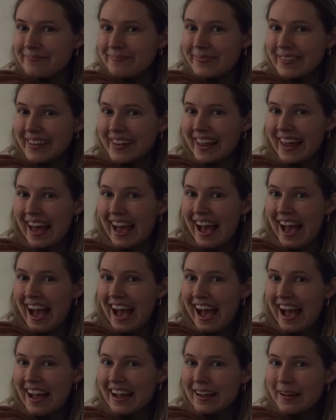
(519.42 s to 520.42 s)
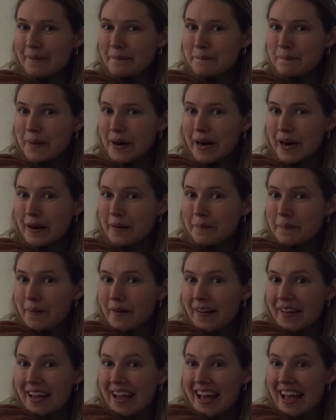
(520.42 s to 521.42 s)
Black,
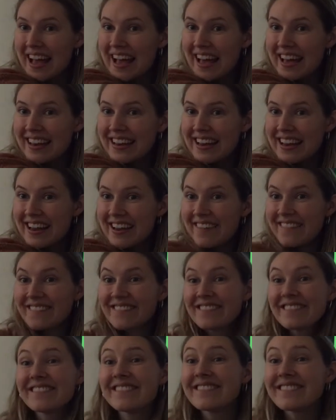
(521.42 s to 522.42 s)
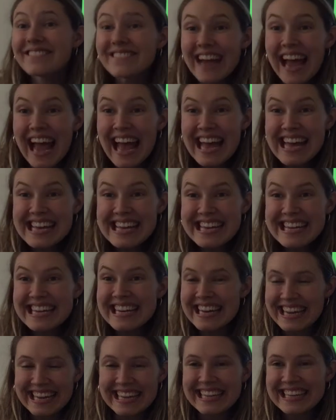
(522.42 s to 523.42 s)
purple, and
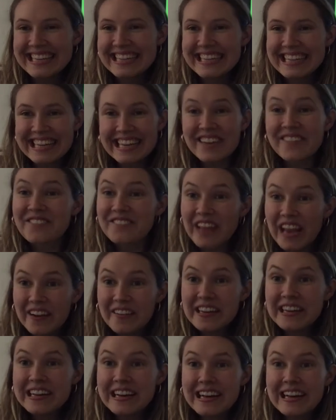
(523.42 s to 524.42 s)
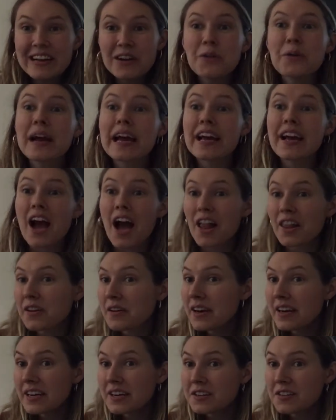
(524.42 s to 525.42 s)
red. Very good. Okay, color
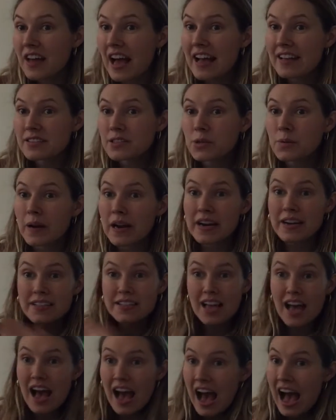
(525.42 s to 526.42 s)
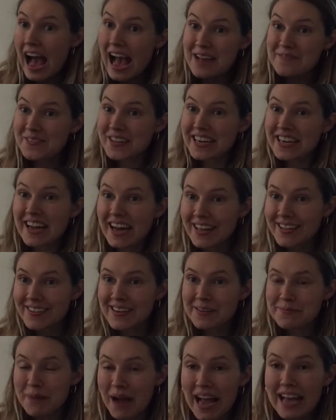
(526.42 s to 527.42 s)
in your last squares. I'm going to color
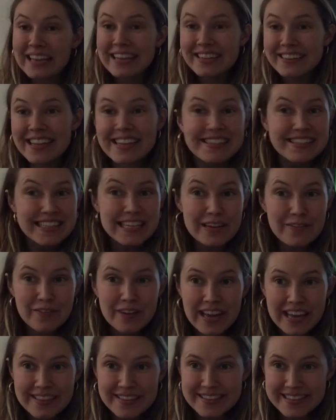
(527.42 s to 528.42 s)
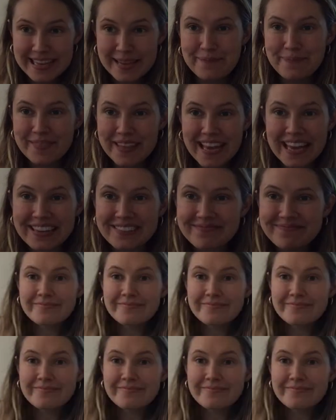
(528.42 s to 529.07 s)
in mine and let's see if we get the same thing.